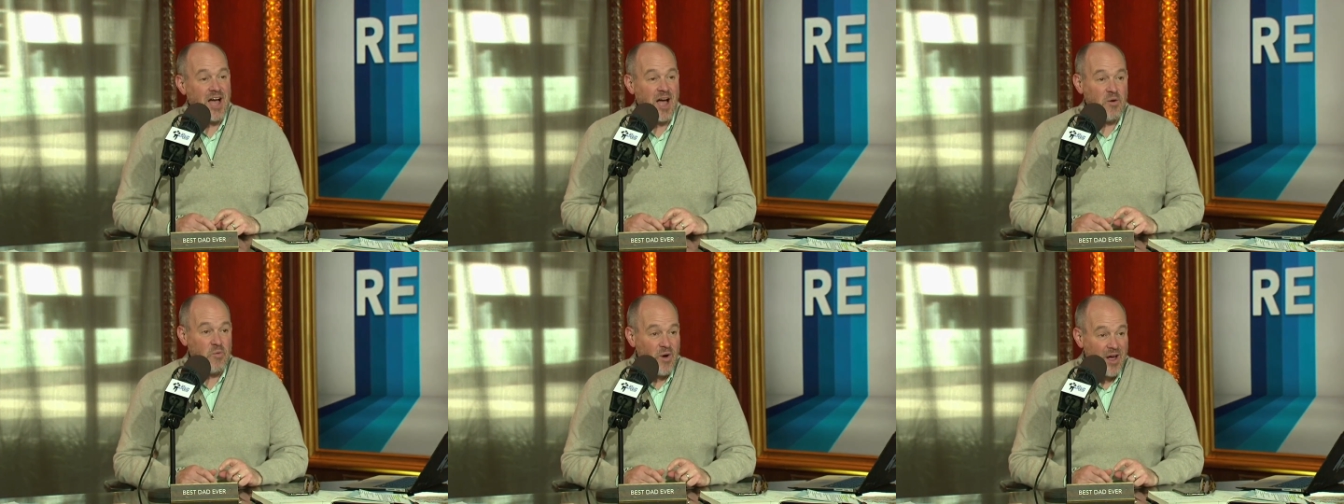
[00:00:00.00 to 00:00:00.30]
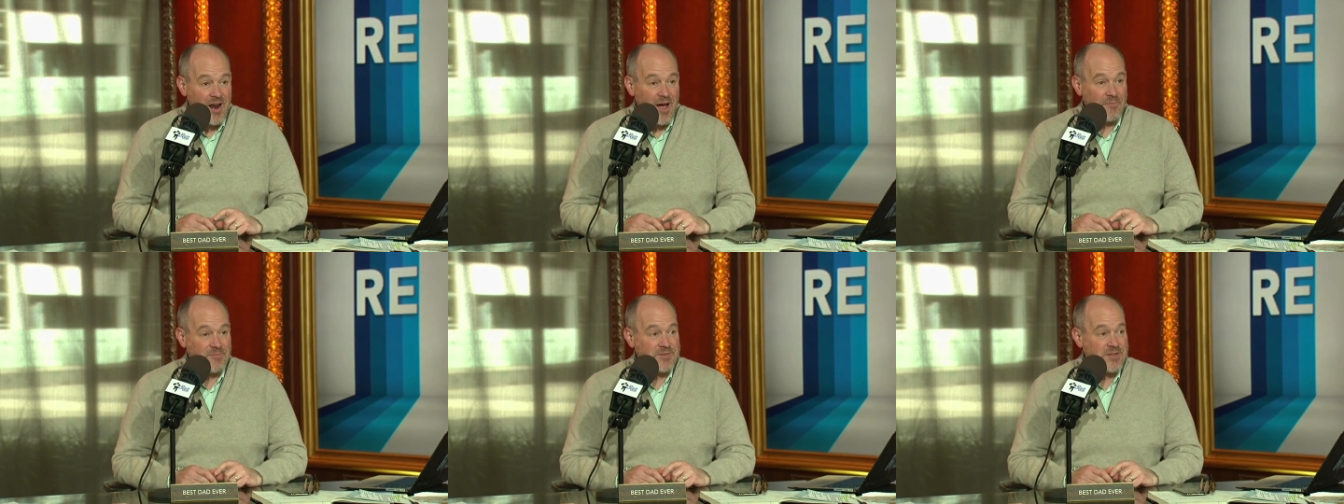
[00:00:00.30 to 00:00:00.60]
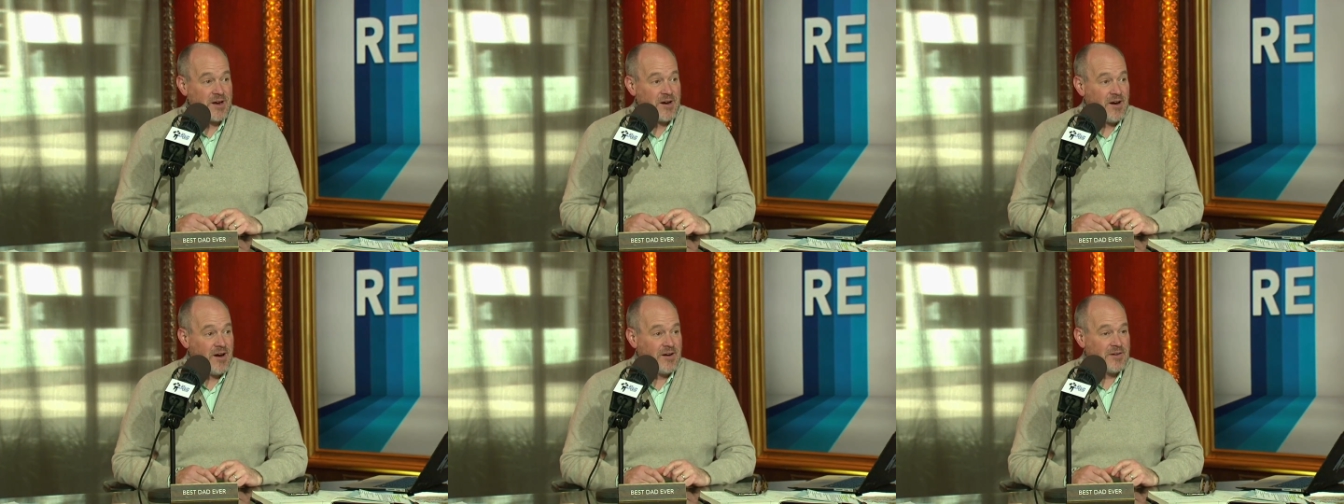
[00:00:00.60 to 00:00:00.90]
I went up
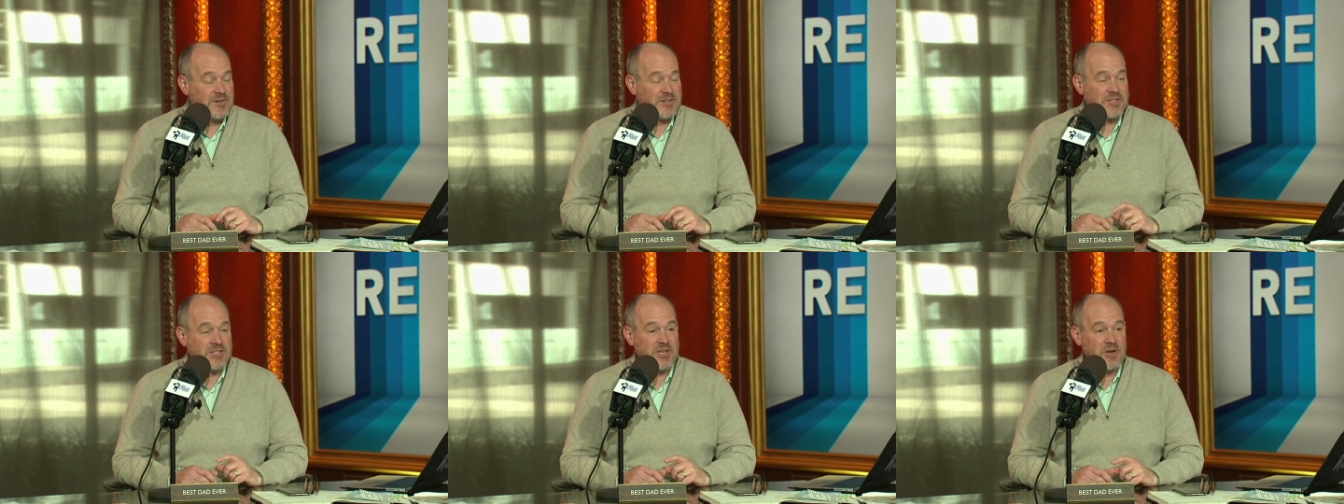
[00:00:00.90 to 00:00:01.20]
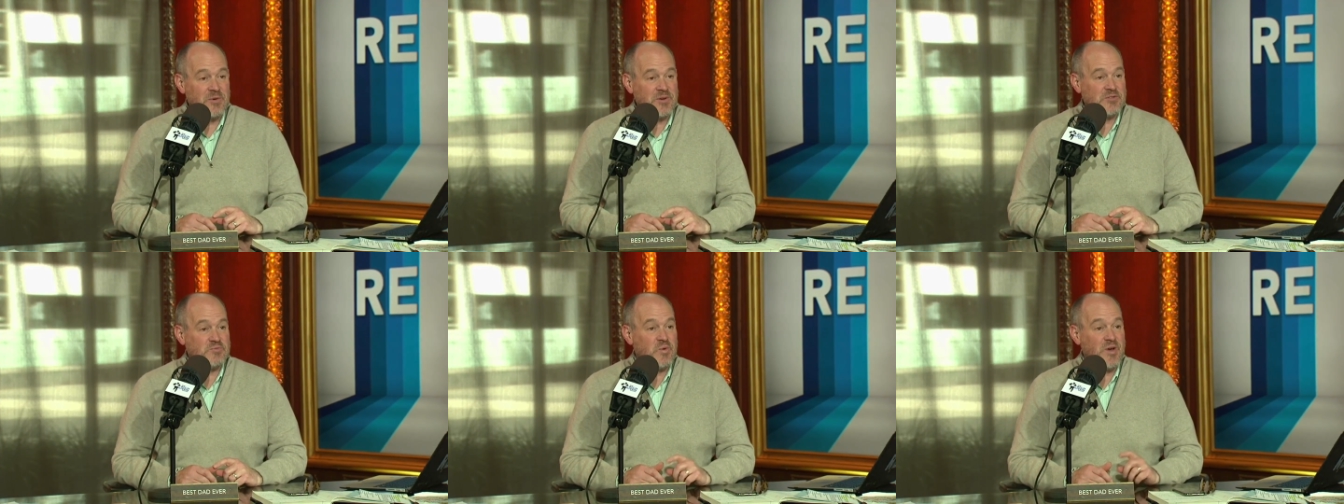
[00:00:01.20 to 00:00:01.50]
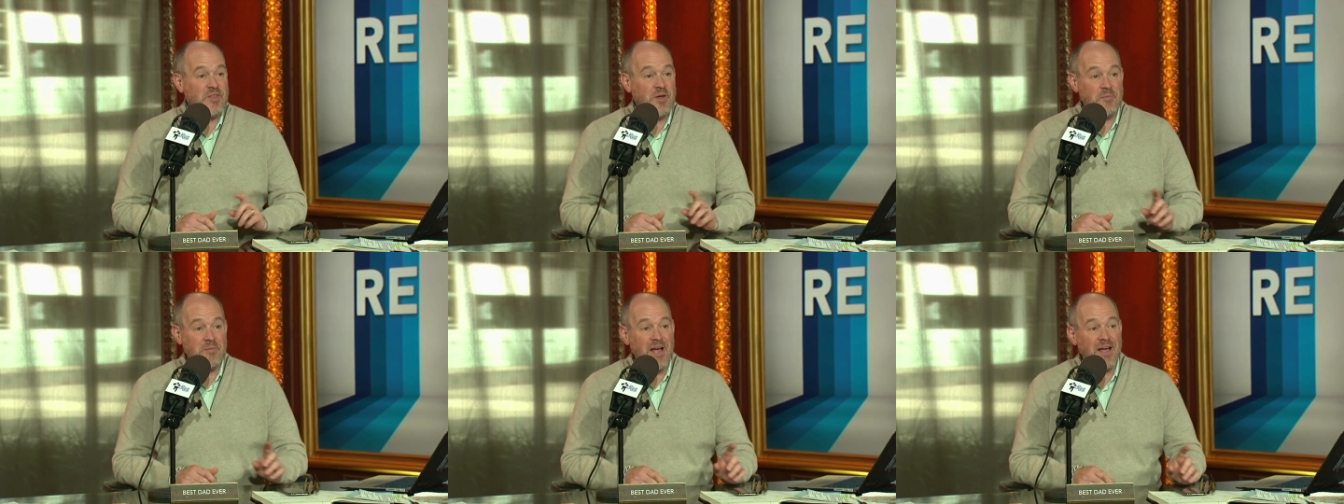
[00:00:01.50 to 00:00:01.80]
to her. Mooch she was
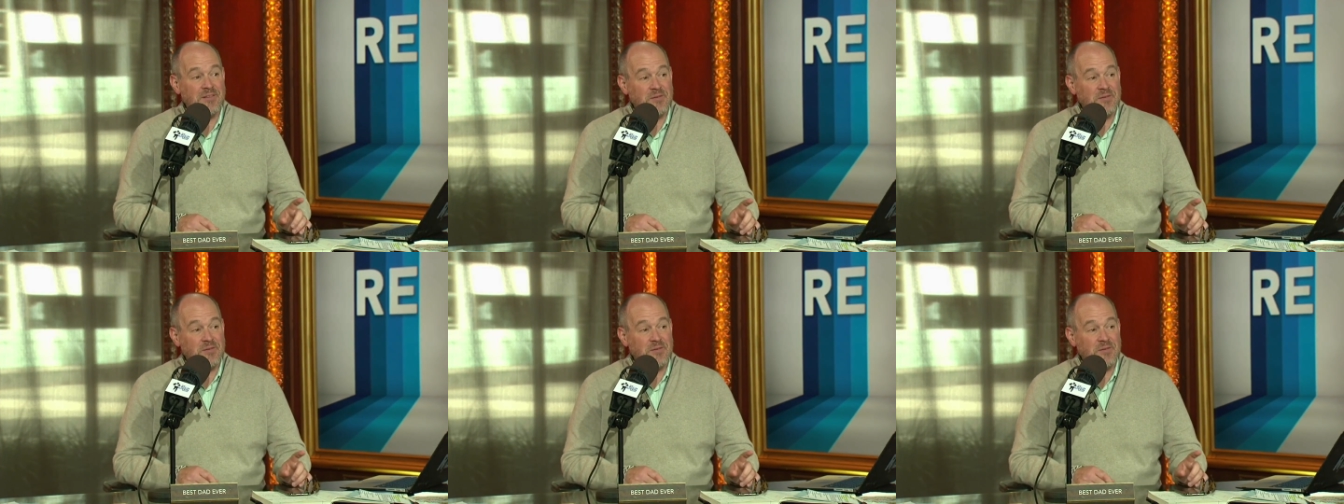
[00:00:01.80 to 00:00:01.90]
with you. her.